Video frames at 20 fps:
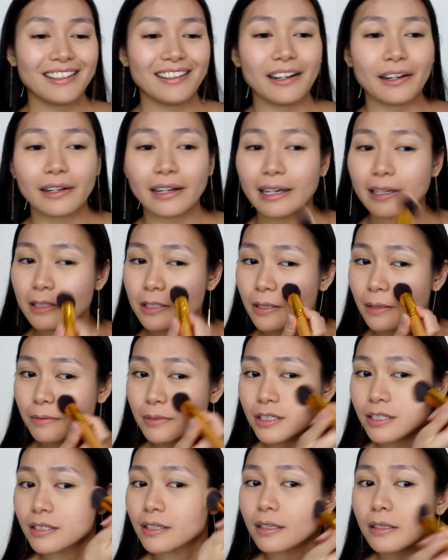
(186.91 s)
Alright, so I'm
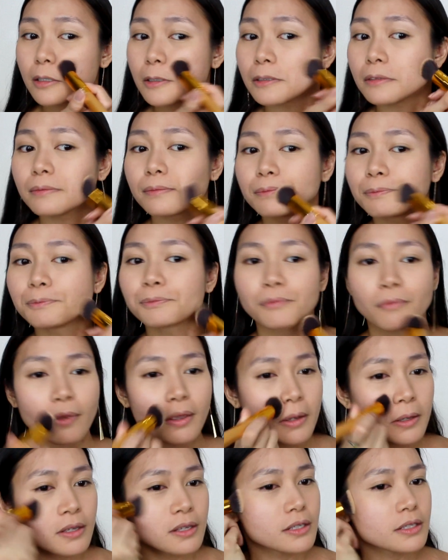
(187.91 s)
just gonna
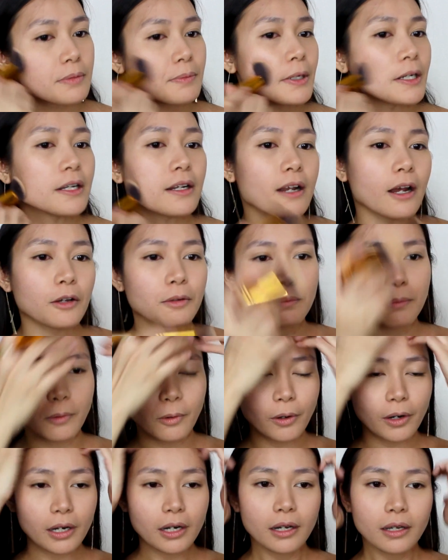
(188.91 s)
spread it out
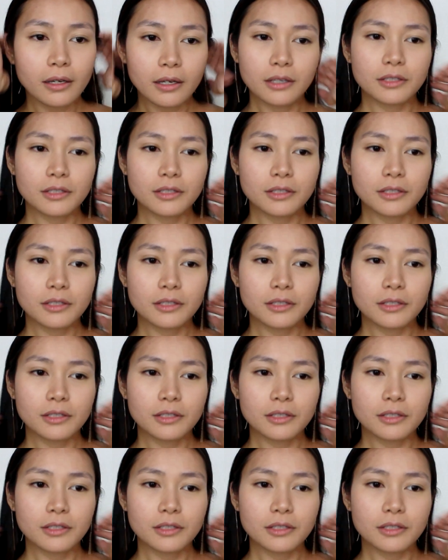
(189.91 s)
more.